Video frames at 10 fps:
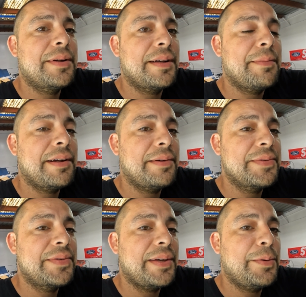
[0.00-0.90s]
one. I'm not
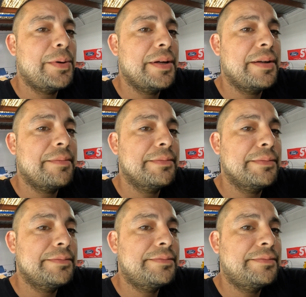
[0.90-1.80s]
gonna say what.
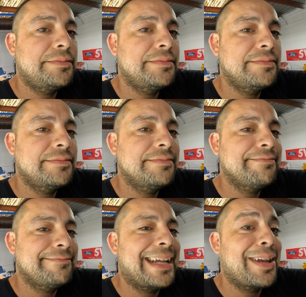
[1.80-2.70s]

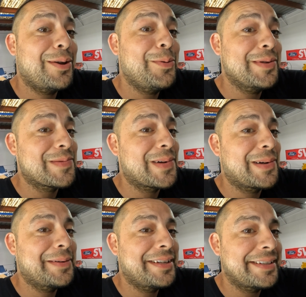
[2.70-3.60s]
I know what's
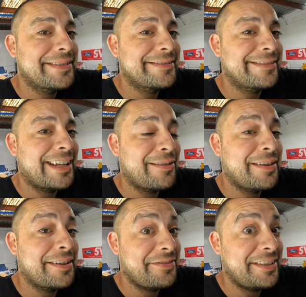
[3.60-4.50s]
wrong with it. I
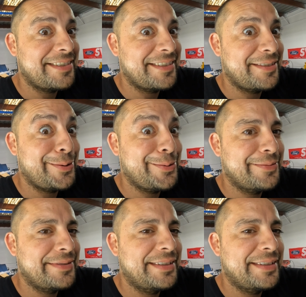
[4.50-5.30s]
know how to fix it too.